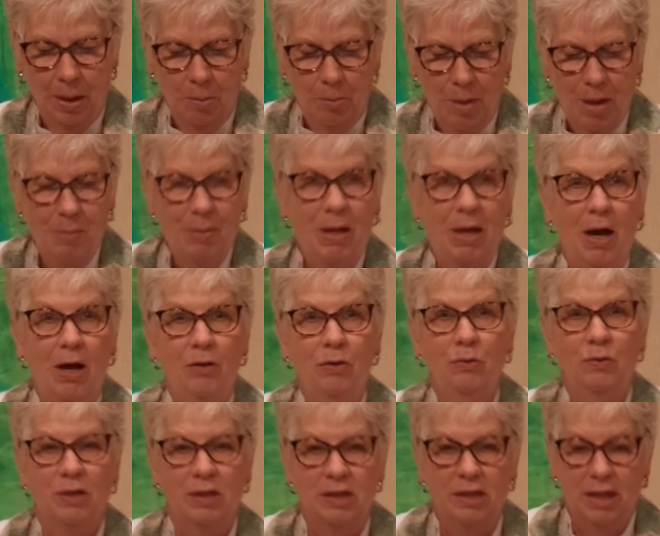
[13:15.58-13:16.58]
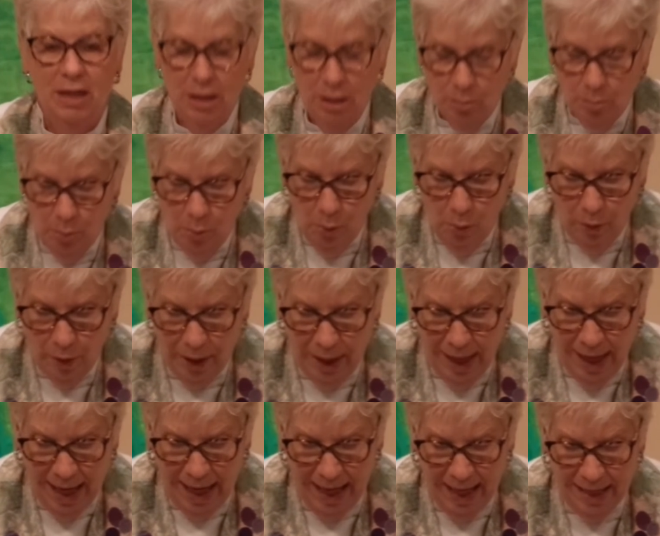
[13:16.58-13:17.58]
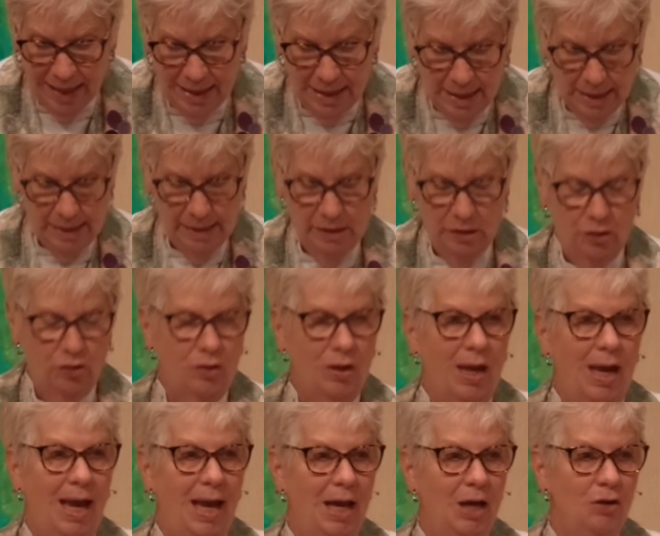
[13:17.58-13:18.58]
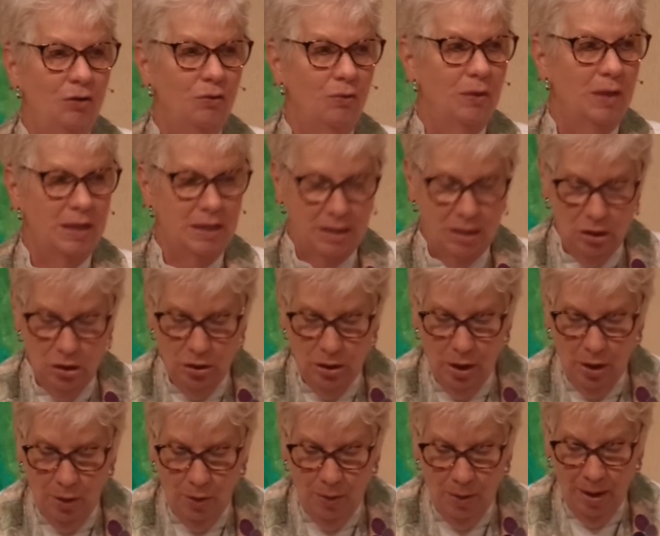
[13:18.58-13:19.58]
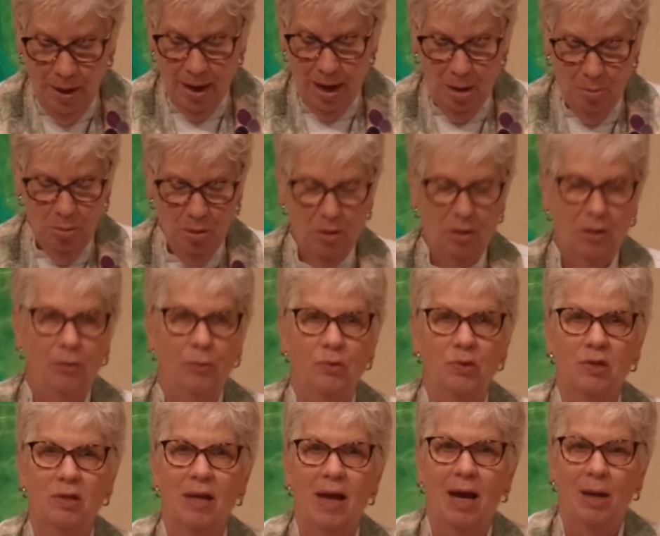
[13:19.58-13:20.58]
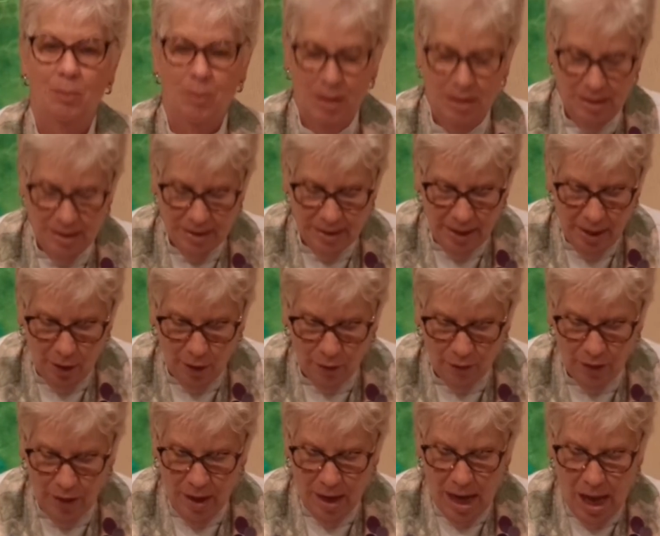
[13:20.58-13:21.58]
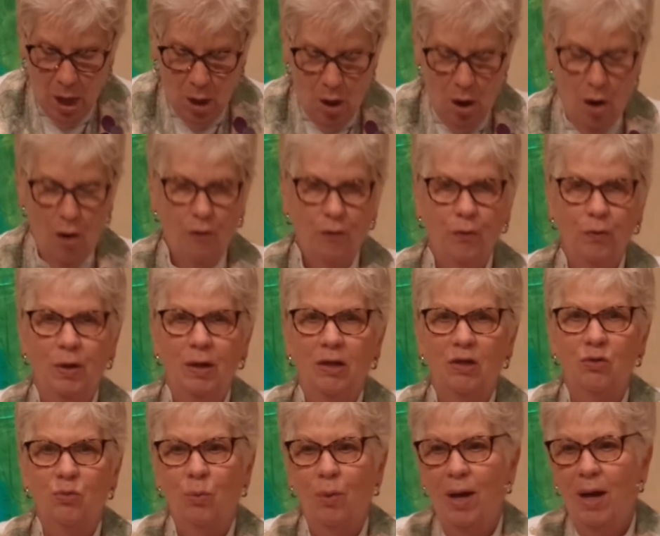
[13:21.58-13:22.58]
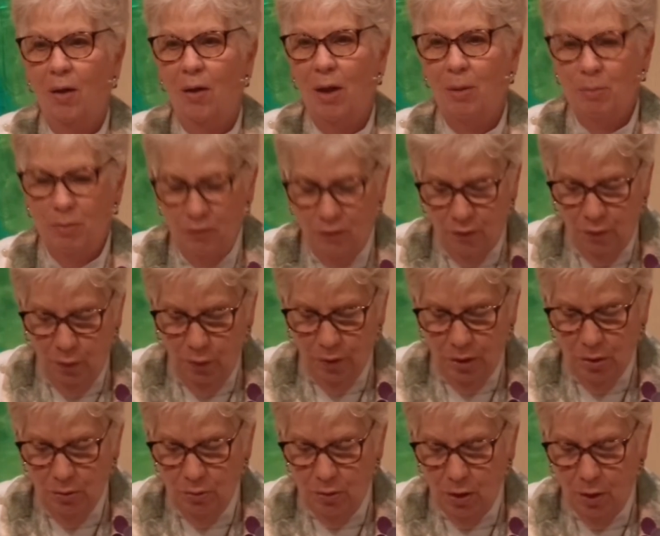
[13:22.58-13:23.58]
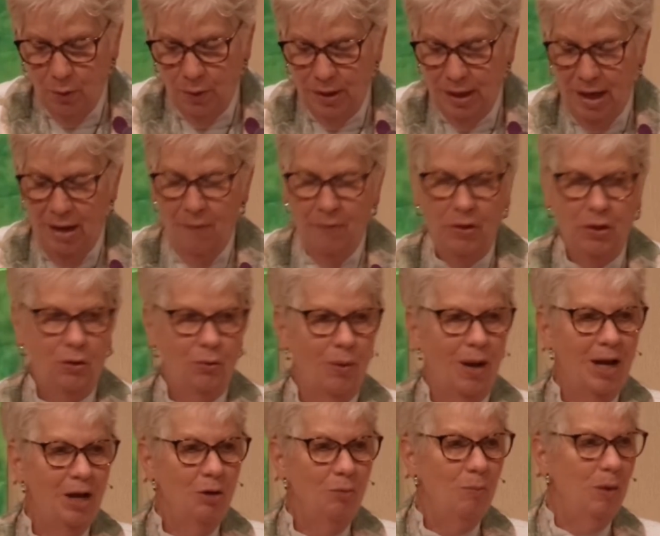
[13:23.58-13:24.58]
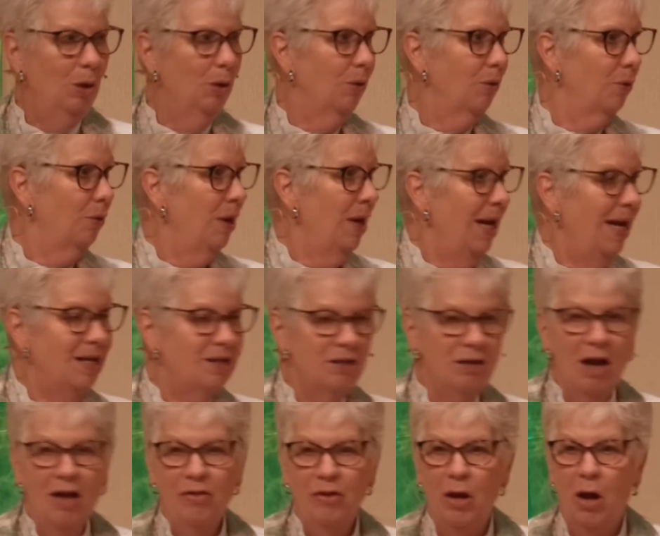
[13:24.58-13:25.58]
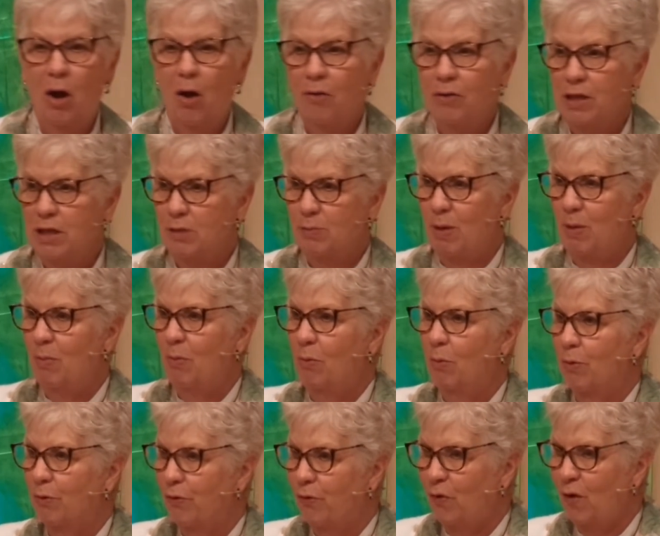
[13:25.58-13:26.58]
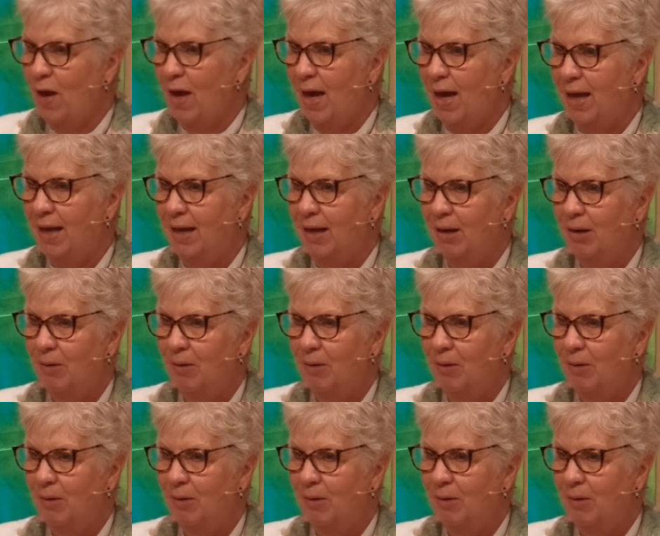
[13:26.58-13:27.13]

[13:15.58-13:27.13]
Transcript: Maybe others had seen the boy hand his lunch to Andrew, and they said, I brought a little snack myself. I'll offer it as well. And before you know it, the greater miracle is not that all these people were fed,